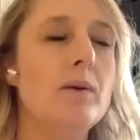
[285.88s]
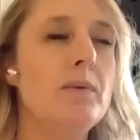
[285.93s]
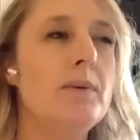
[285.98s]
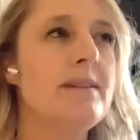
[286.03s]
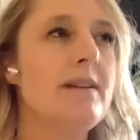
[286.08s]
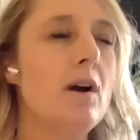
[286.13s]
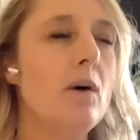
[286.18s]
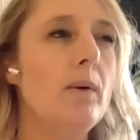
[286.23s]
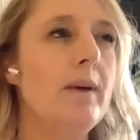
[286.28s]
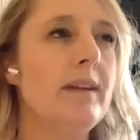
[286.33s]

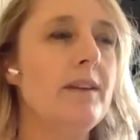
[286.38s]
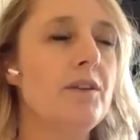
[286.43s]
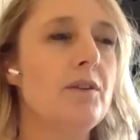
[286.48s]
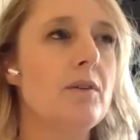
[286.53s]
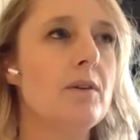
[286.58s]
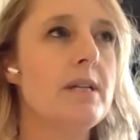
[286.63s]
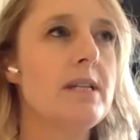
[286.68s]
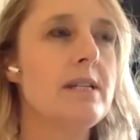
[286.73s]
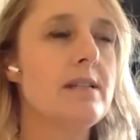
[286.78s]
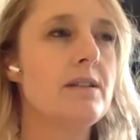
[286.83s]
was going
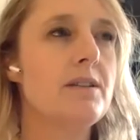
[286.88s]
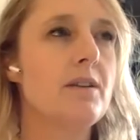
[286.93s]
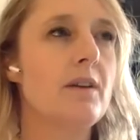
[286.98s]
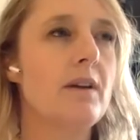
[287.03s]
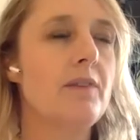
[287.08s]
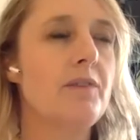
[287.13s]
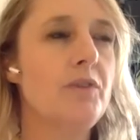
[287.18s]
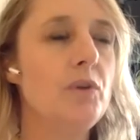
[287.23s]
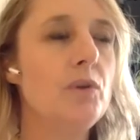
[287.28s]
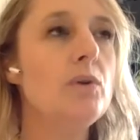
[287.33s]
through a
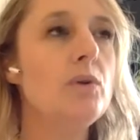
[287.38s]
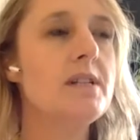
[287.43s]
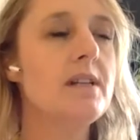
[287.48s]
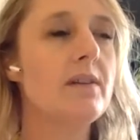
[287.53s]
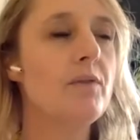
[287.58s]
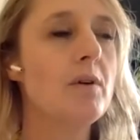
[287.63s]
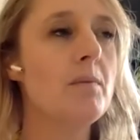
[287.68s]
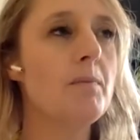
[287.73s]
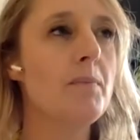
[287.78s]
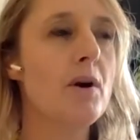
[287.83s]
few
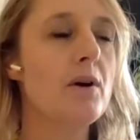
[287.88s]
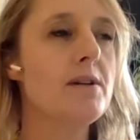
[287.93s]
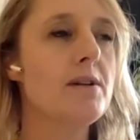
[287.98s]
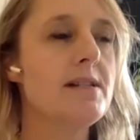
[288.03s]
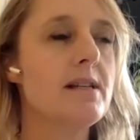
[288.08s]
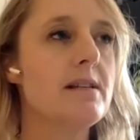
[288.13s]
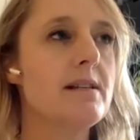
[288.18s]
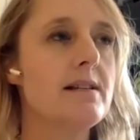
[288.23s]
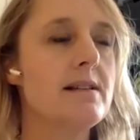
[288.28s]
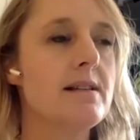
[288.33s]
different
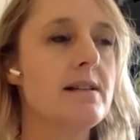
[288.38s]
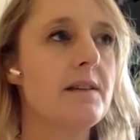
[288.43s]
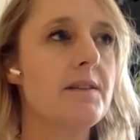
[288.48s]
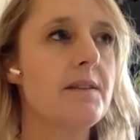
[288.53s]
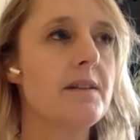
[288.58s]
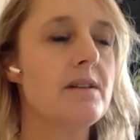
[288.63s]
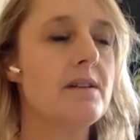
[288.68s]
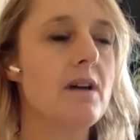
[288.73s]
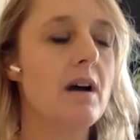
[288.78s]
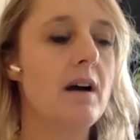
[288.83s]
processes at
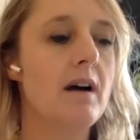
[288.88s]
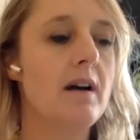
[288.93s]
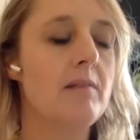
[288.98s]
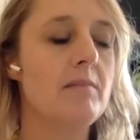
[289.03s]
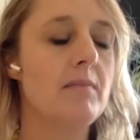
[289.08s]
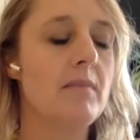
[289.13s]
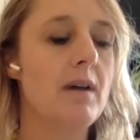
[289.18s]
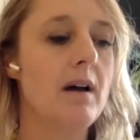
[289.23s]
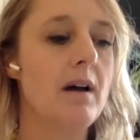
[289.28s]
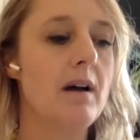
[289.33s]
the
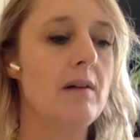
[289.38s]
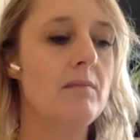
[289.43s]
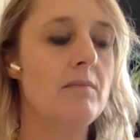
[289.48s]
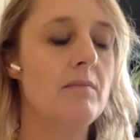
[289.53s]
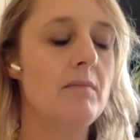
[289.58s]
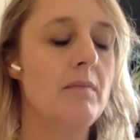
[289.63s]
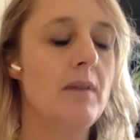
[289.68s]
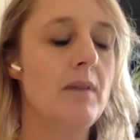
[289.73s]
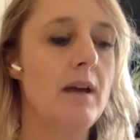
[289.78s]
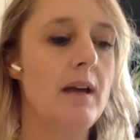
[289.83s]
time,
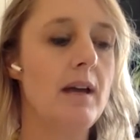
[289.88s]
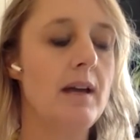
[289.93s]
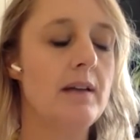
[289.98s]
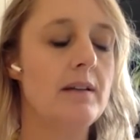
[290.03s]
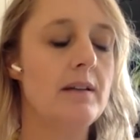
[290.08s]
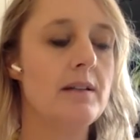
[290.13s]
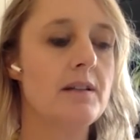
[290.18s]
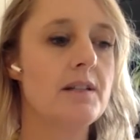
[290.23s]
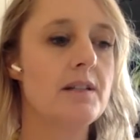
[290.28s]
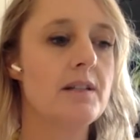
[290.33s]

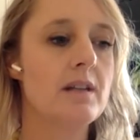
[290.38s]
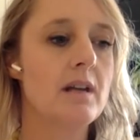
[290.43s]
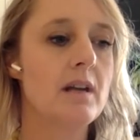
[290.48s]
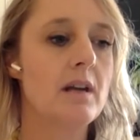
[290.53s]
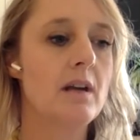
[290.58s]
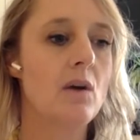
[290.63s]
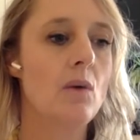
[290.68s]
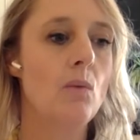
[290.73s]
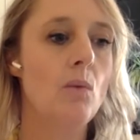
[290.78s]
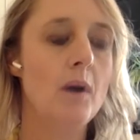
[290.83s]
and
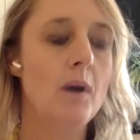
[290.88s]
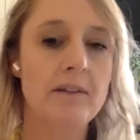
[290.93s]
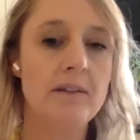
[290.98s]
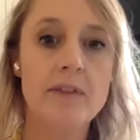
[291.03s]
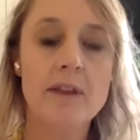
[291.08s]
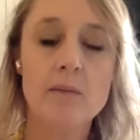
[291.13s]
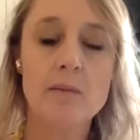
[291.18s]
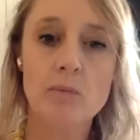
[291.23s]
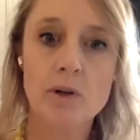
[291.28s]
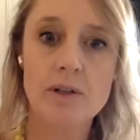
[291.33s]
One of
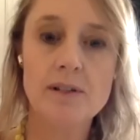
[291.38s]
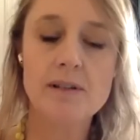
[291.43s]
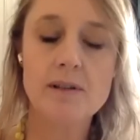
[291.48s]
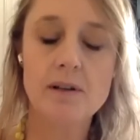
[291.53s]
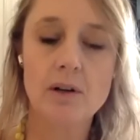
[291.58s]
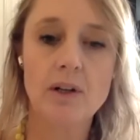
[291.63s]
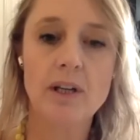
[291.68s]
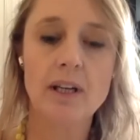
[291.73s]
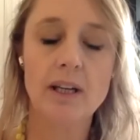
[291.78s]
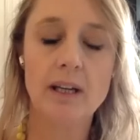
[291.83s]
them was
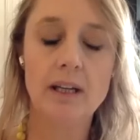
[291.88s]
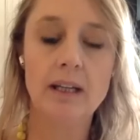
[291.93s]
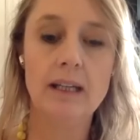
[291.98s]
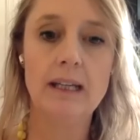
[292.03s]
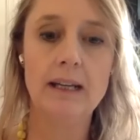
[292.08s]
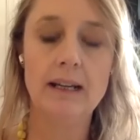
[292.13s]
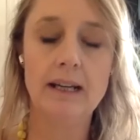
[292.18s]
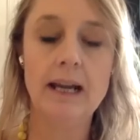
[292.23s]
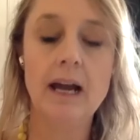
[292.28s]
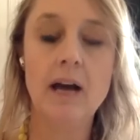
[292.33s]
looking at
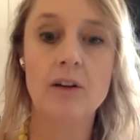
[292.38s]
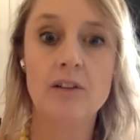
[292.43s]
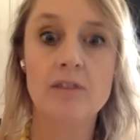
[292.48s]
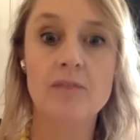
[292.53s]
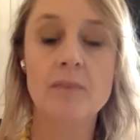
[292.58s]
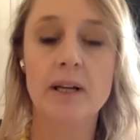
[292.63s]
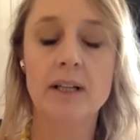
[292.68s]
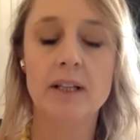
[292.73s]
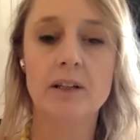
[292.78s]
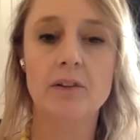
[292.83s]
getting out of
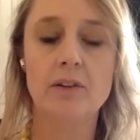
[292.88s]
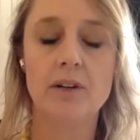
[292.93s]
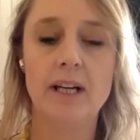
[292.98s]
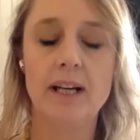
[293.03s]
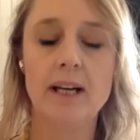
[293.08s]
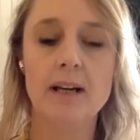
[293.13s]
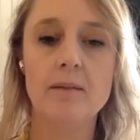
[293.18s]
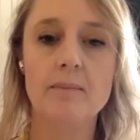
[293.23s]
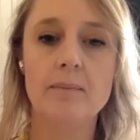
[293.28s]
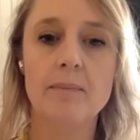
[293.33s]
my
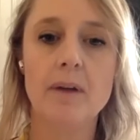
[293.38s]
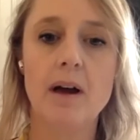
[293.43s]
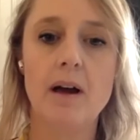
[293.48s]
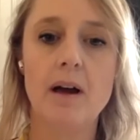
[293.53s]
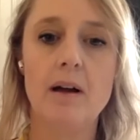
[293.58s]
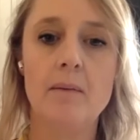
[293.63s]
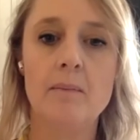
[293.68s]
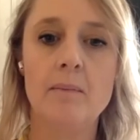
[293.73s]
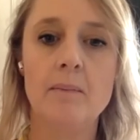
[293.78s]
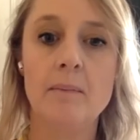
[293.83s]
career
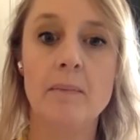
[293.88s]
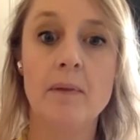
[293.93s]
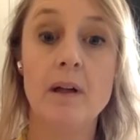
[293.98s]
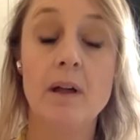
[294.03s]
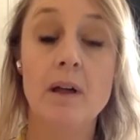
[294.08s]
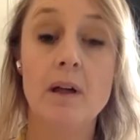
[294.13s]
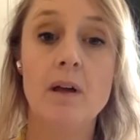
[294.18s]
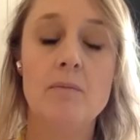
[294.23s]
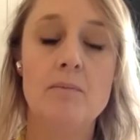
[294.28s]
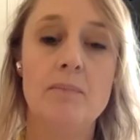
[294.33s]

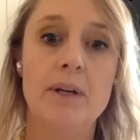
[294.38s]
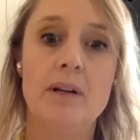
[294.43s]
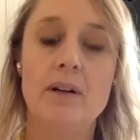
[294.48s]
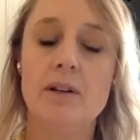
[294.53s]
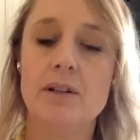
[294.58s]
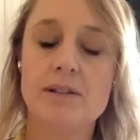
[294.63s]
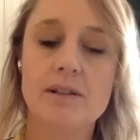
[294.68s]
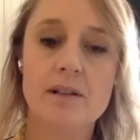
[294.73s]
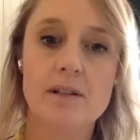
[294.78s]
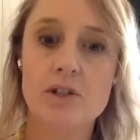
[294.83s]

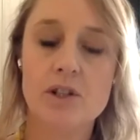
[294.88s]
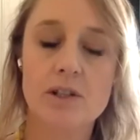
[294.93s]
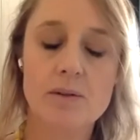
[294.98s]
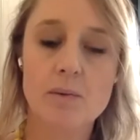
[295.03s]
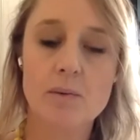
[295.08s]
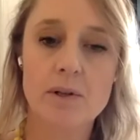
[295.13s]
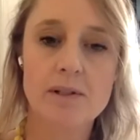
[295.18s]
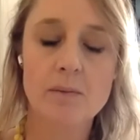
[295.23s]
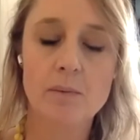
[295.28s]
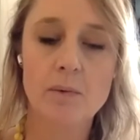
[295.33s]
because it just
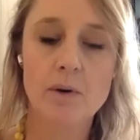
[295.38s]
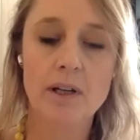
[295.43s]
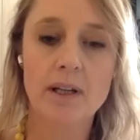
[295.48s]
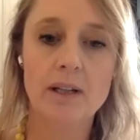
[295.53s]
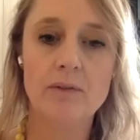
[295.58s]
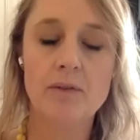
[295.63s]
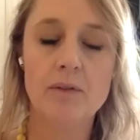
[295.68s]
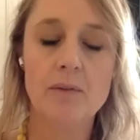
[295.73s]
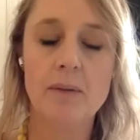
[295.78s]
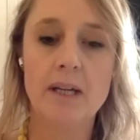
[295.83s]
wasn't
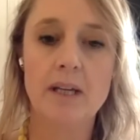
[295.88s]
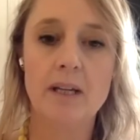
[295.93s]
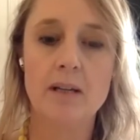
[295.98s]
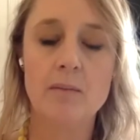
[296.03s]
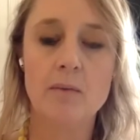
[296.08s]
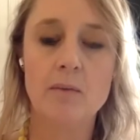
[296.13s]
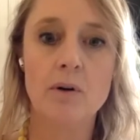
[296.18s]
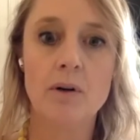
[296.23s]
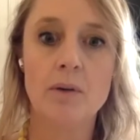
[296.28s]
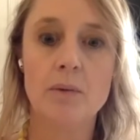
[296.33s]
working for me
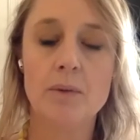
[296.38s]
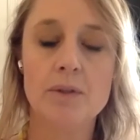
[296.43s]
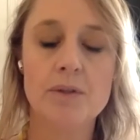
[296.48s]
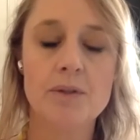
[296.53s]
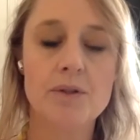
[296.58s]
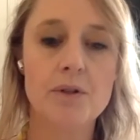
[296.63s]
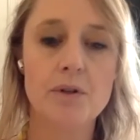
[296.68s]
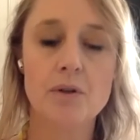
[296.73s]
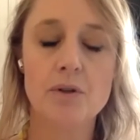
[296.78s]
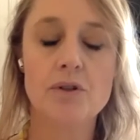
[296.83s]
anymore. It was
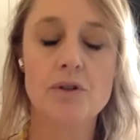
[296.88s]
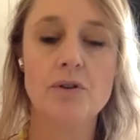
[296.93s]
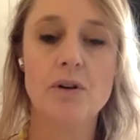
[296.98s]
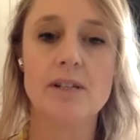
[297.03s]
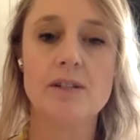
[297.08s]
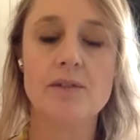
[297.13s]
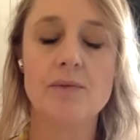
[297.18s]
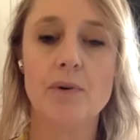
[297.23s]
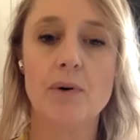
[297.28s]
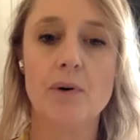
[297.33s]
too
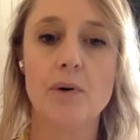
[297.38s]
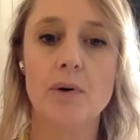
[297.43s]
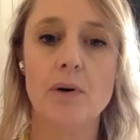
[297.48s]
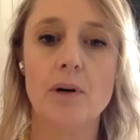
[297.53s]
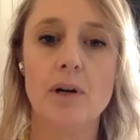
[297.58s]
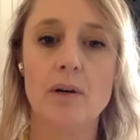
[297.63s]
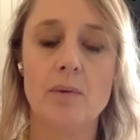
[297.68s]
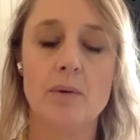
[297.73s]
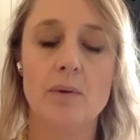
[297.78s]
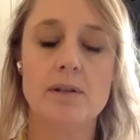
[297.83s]
stressful.
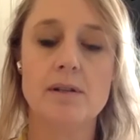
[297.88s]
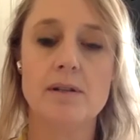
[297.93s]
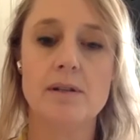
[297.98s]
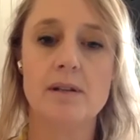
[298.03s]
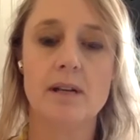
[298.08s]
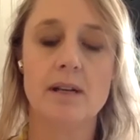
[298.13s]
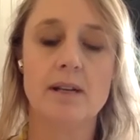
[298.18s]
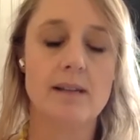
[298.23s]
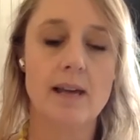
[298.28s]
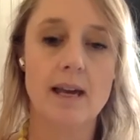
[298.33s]
It was
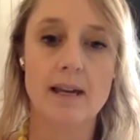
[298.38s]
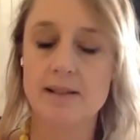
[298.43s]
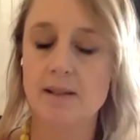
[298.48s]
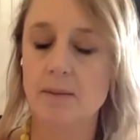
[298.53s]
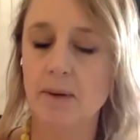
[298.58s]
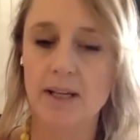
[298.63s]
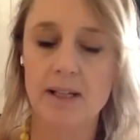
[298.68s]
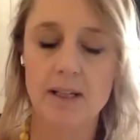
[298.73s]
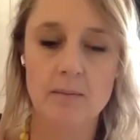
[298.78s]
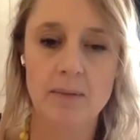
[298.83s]

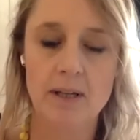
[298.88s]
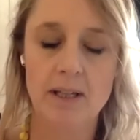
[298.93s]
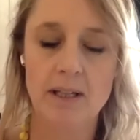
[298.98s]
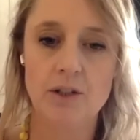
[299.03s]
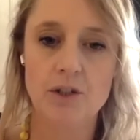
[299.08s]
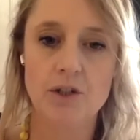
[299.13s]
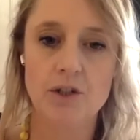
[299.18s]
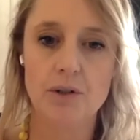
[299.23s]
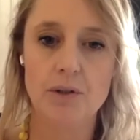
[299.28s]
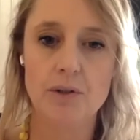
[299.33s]
exacerbating my
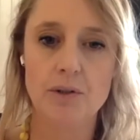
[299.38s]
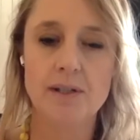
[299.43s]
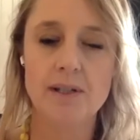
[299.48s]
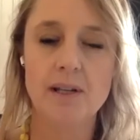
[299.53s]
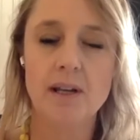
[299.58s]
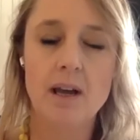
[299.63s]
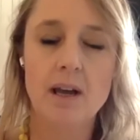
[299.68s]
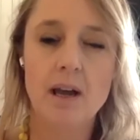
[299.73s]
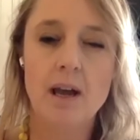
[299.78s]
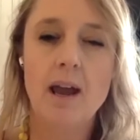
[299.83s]
issues.
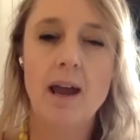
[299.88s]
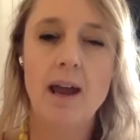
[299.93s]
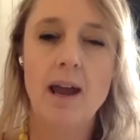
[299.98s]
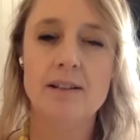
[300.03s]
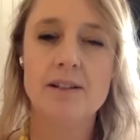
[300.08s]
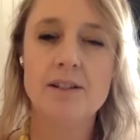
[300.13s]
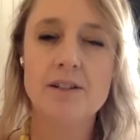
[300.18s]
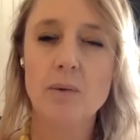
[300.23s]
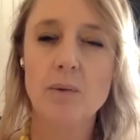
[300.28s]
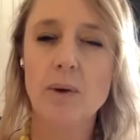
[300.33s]

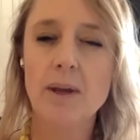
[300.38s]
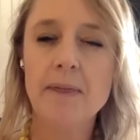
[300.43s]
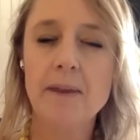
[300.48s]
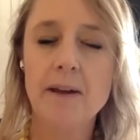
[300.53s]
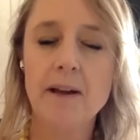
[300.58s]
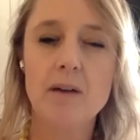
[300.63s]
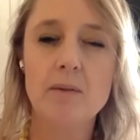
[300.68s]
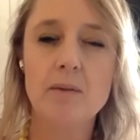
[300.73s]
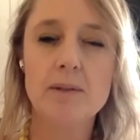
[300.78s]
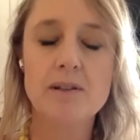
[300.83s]
And so one
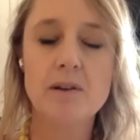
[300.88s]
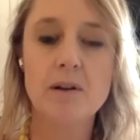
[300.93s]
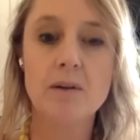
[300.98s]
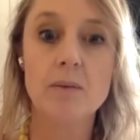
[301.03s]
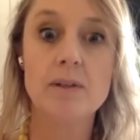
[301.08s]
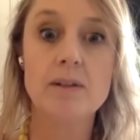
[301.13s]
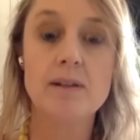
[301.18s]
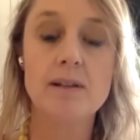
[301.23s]
thing I was doing was